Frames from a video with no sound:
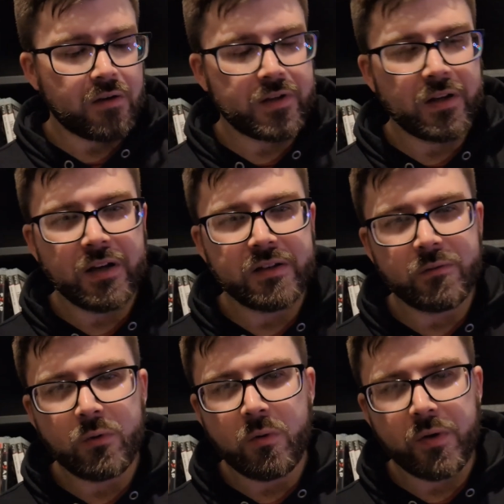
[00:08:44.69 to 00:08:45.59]
Obviously the Gears
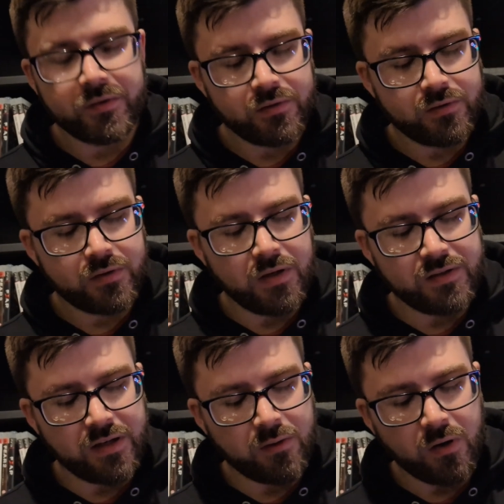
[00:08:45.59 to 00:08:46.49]
of War ones you
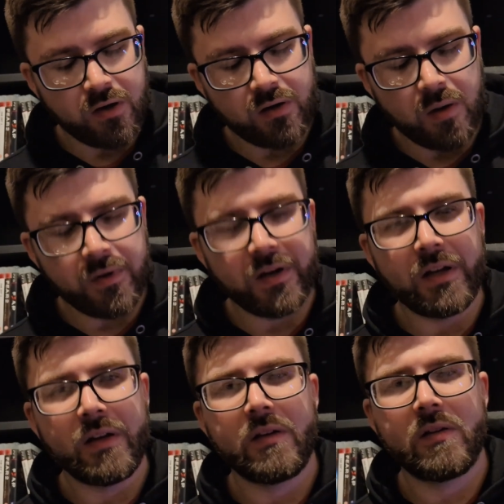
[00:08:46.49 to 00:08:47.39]
see quite commonly,